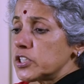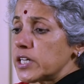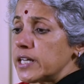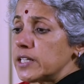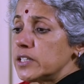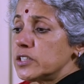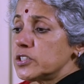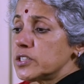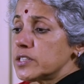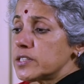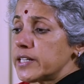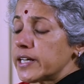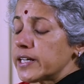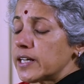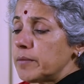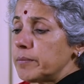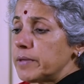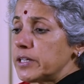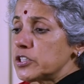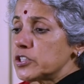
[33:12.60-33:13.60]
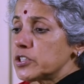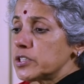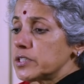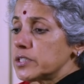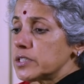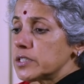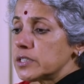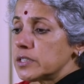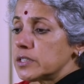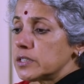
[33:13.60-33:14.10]
challenges, like I
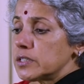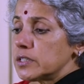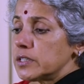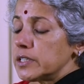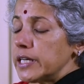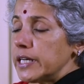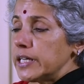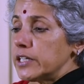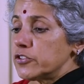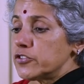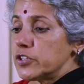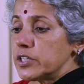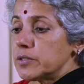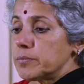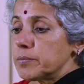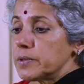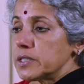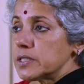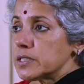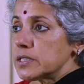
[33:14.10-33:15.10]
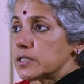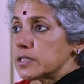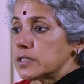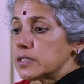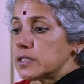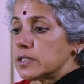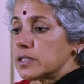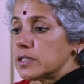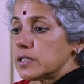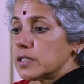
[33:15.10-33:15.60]
mentioned, in treatment
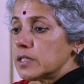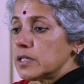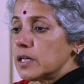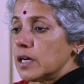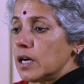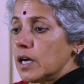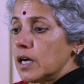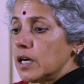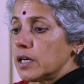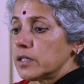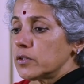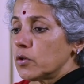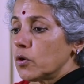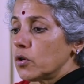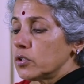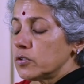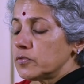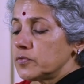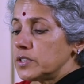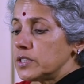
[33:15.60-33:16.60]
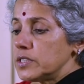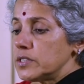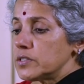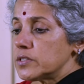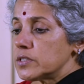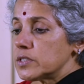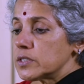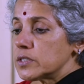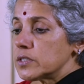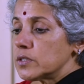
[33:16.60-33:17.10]
are all of
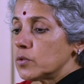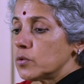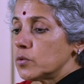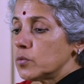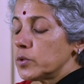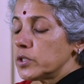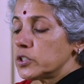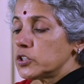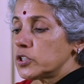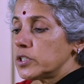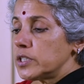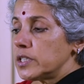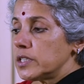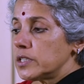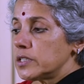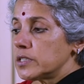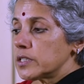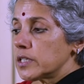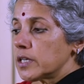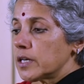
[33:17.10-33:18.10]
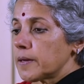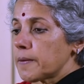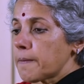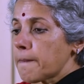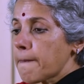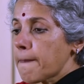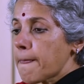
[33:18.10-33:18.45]
these, which need uh,